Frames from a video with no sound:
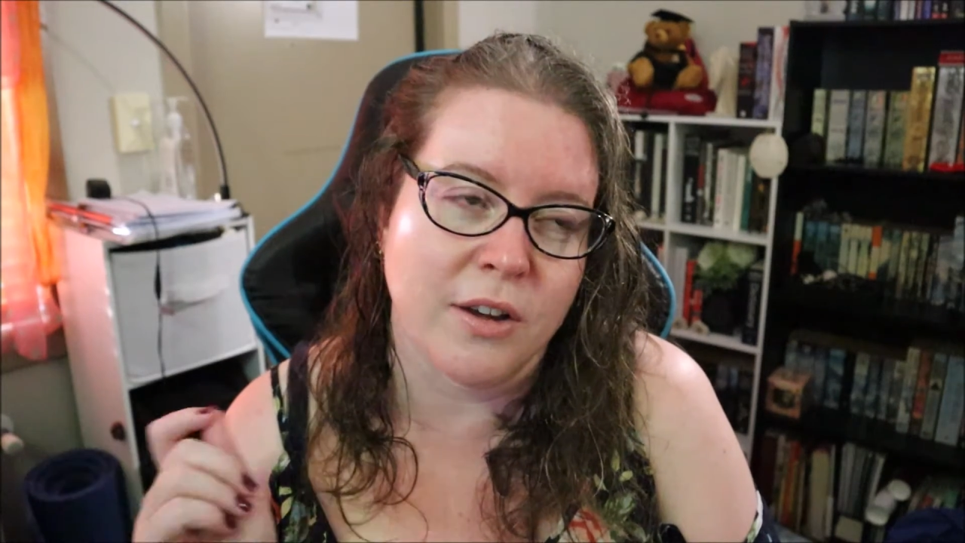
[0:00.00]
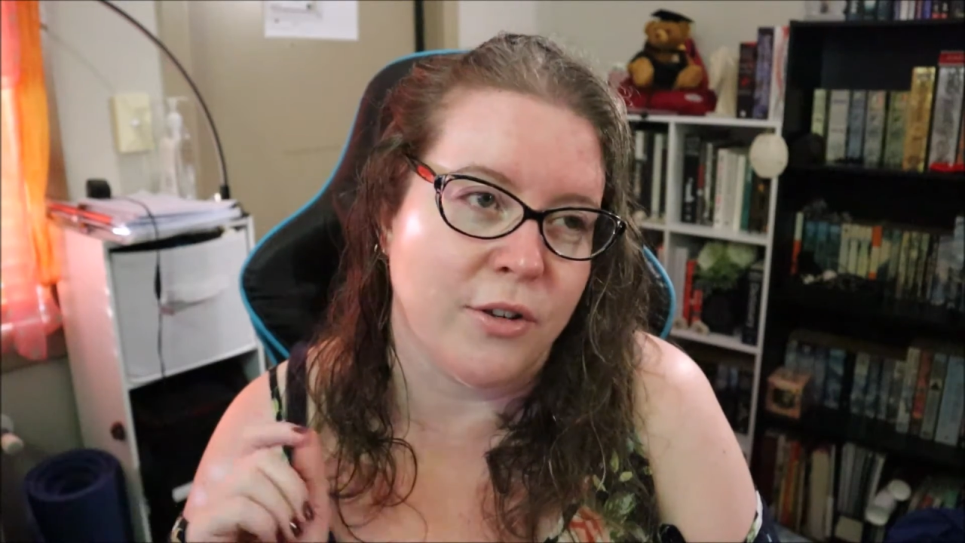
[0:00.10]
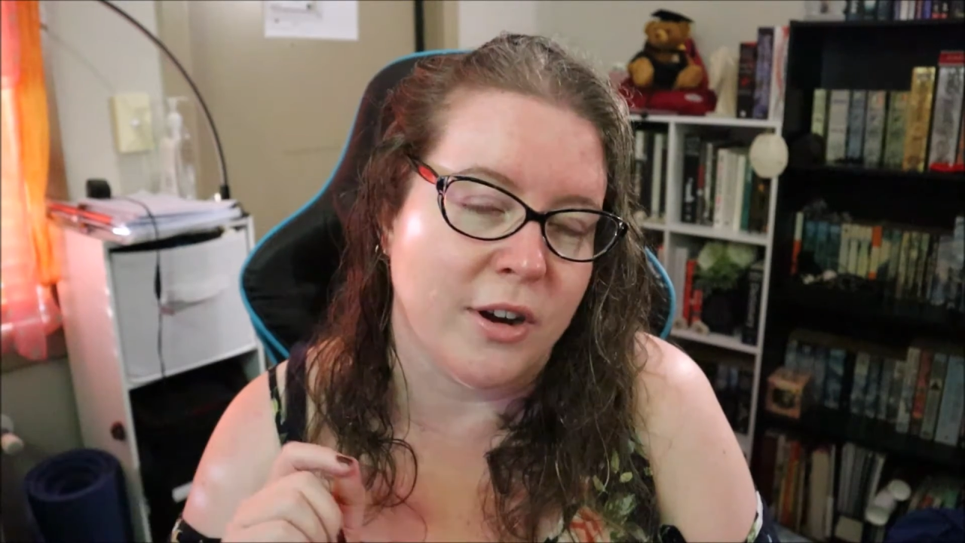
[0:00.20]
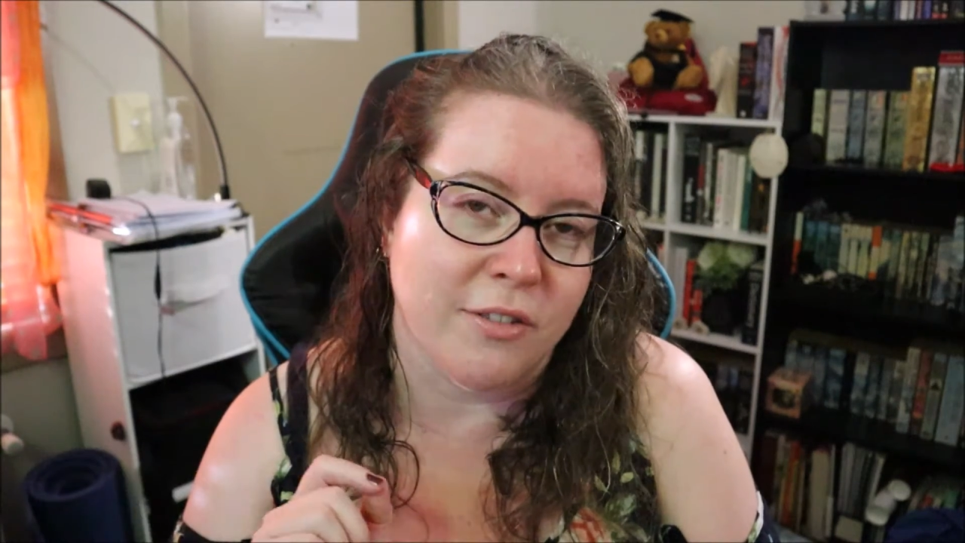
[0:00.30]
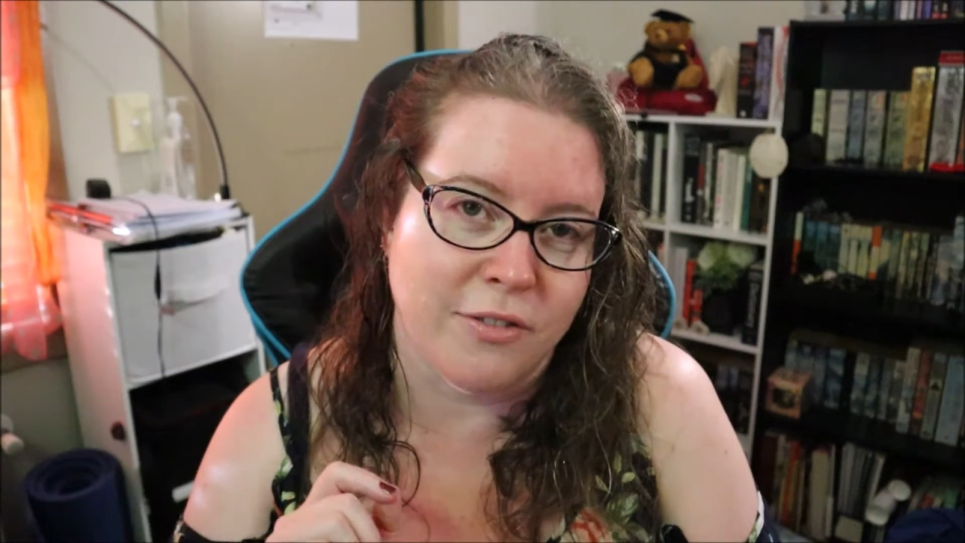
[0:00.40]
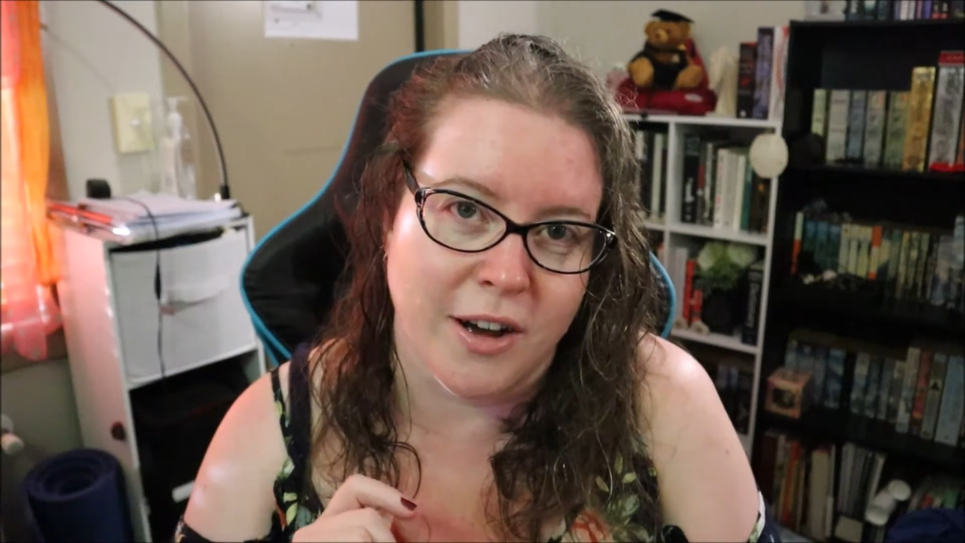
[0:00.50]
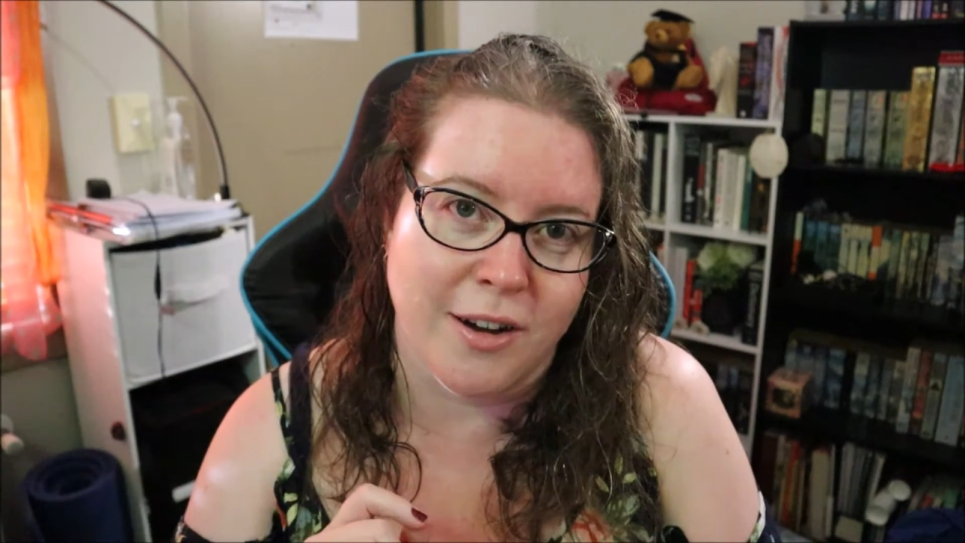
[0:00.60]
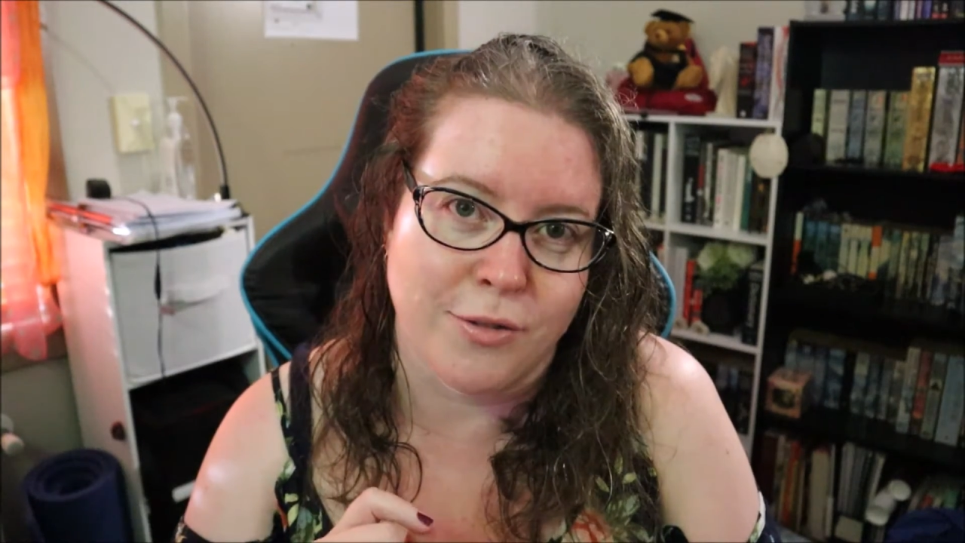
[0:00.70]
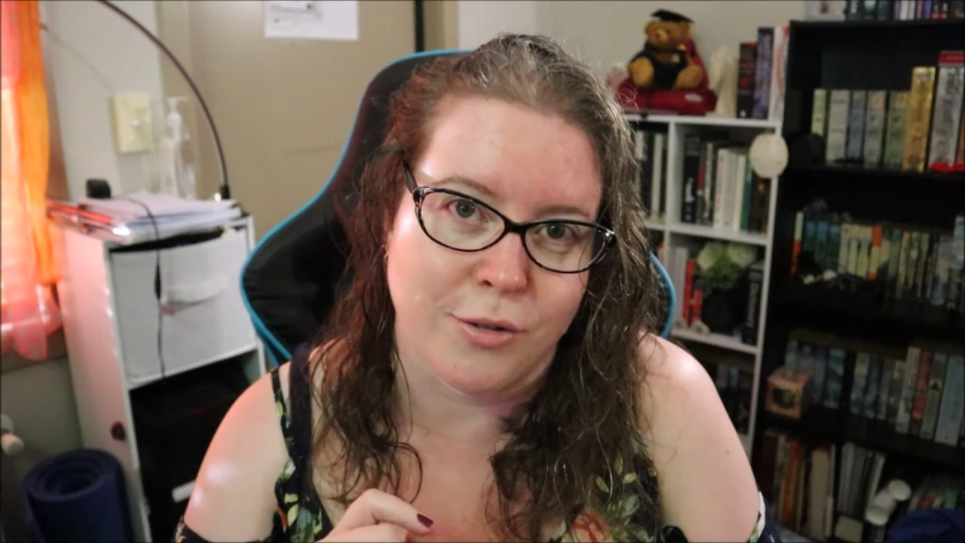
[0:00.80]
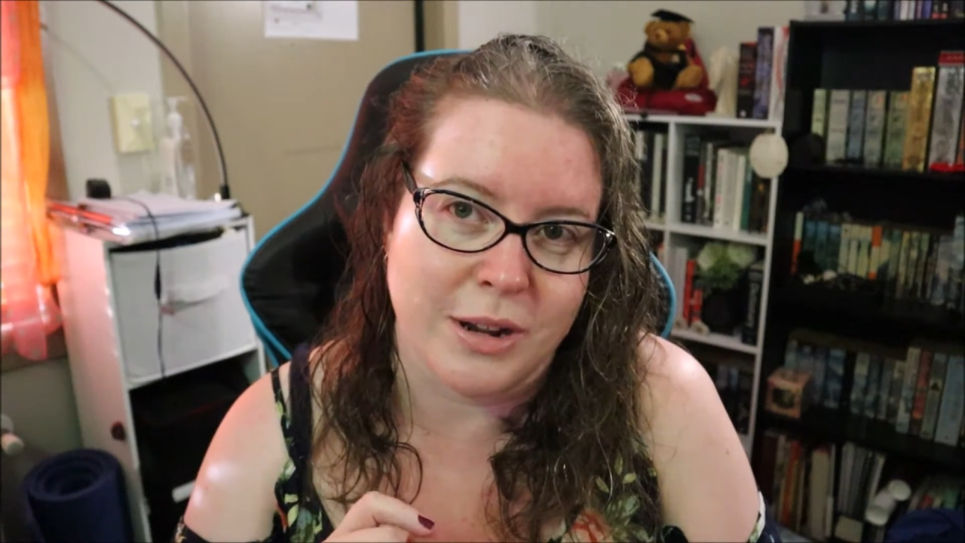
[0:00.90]
very
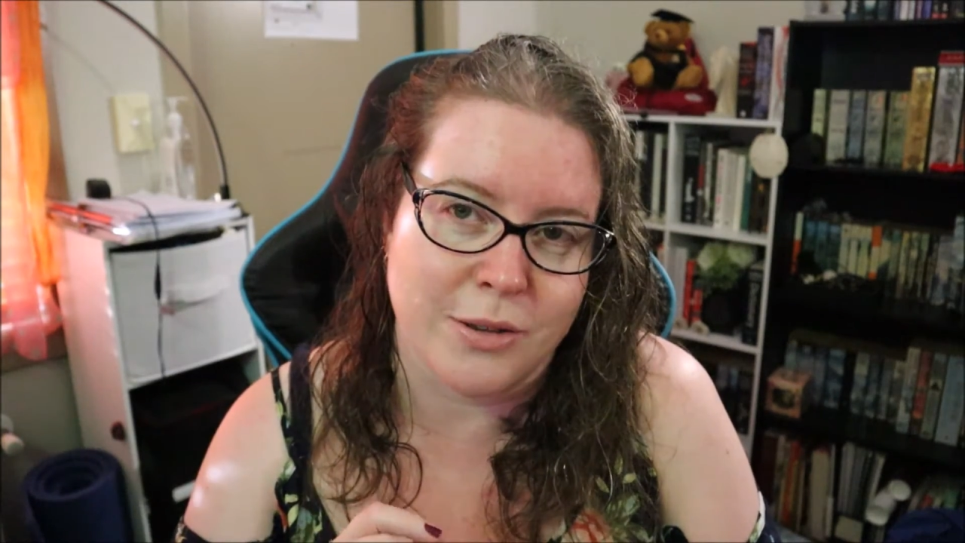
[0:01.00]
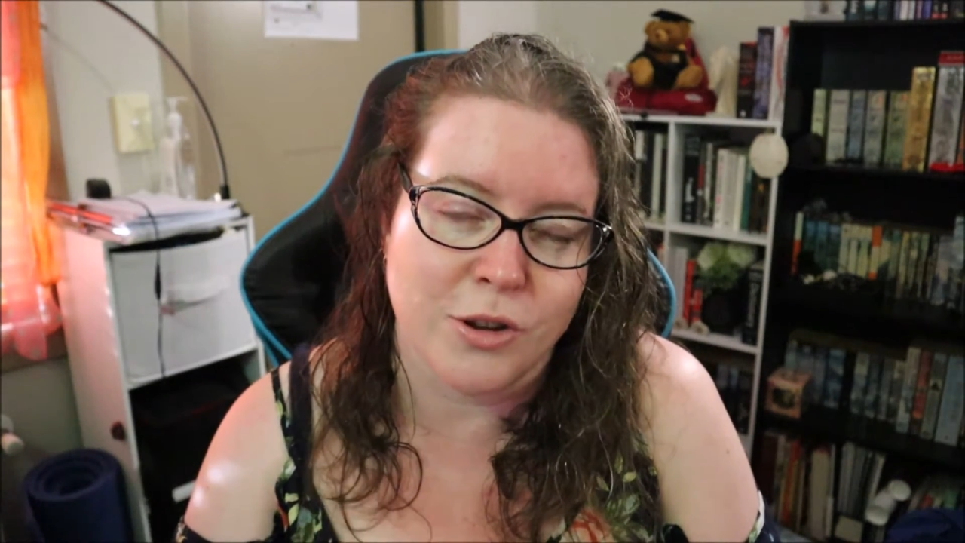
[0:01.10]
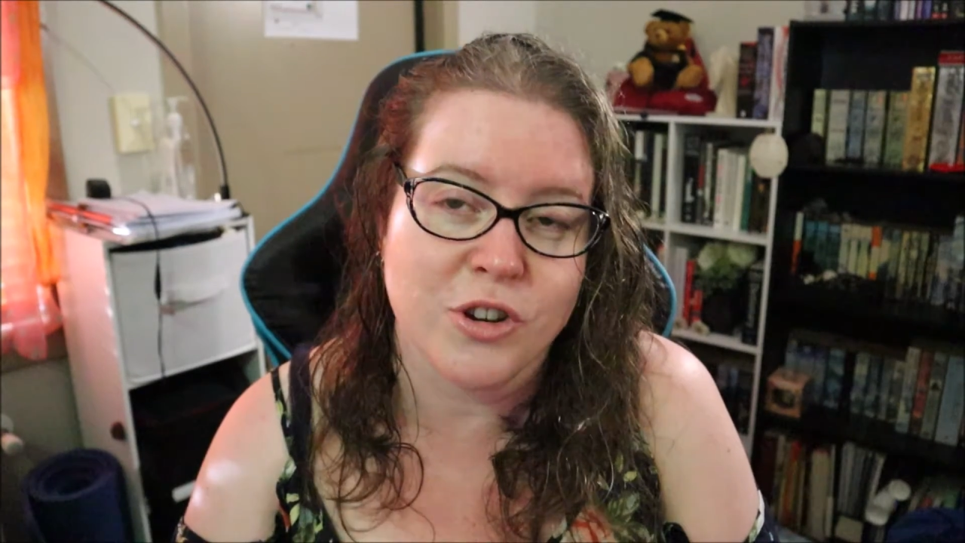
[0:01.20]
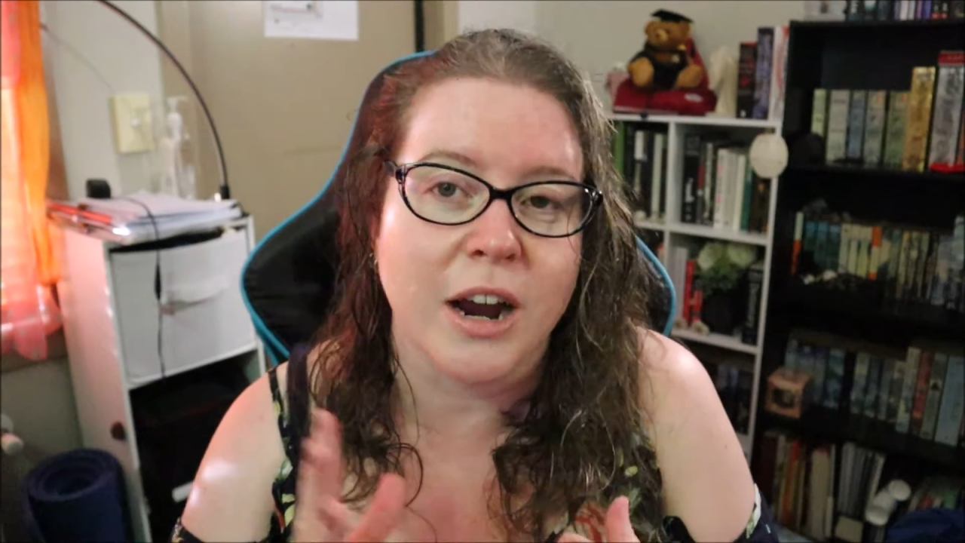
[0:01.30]
far for research.